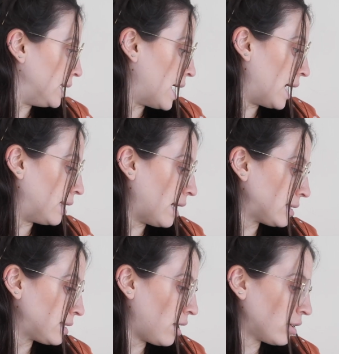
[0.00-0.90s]
yeah,
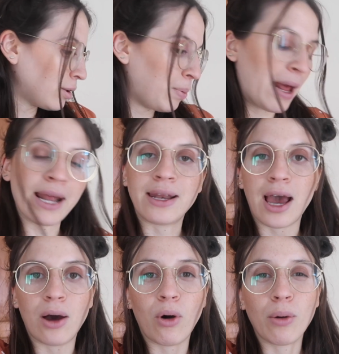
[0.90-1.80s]
that's like the plan
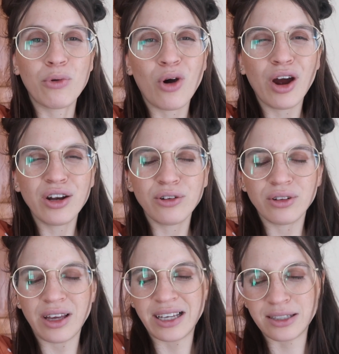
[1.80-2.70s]
now. I'm quite
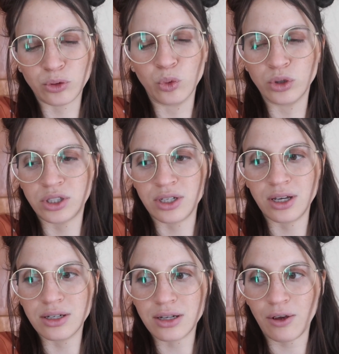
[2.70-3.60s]

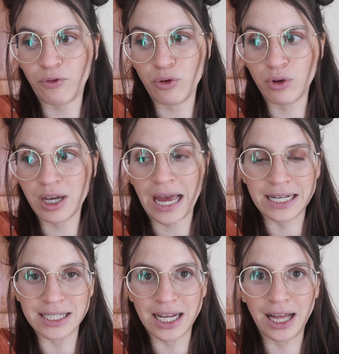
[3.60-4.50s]
exhausted, if you
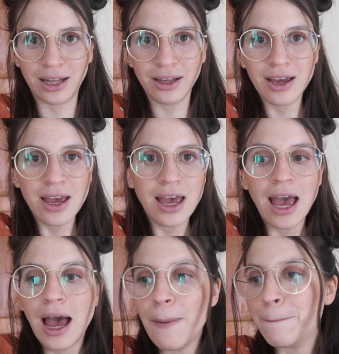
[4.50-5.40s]
can't tell,
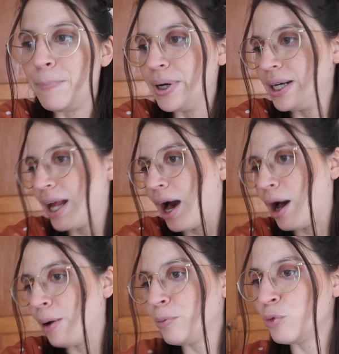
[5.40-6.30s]
but
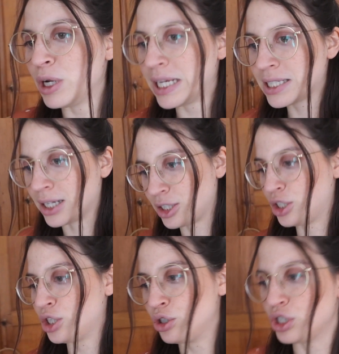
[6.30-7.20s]
I'm really excited
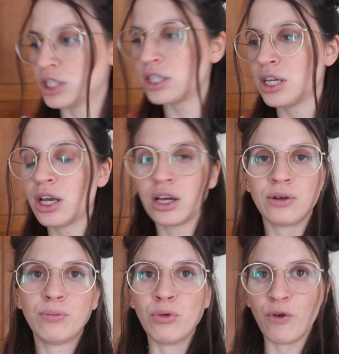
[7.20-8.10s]
to just
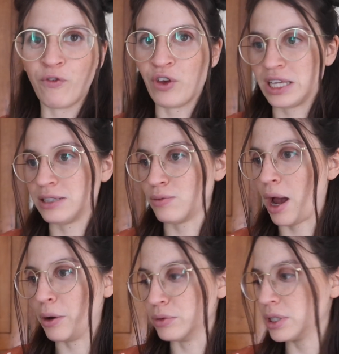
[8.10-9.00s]
move things
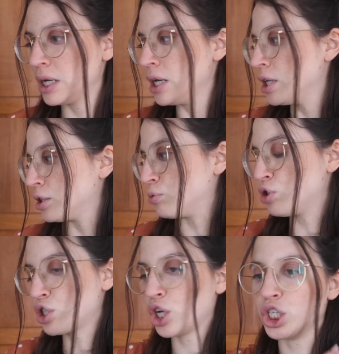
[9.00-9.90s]
around. So I'm
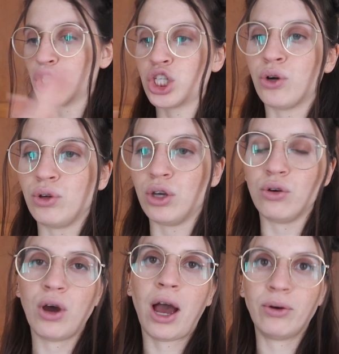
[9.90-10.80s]
just gonna show
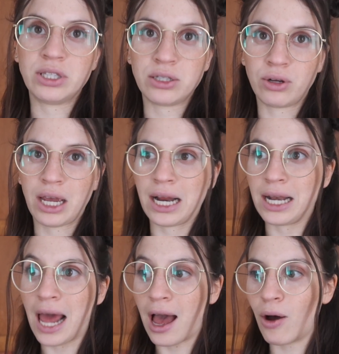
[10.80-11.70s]
you how it's looking
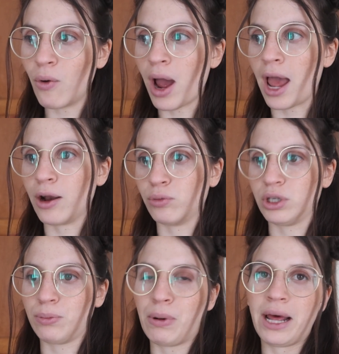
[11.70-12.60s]
now and what
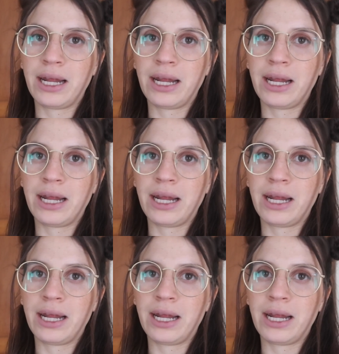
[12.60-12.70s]
the plan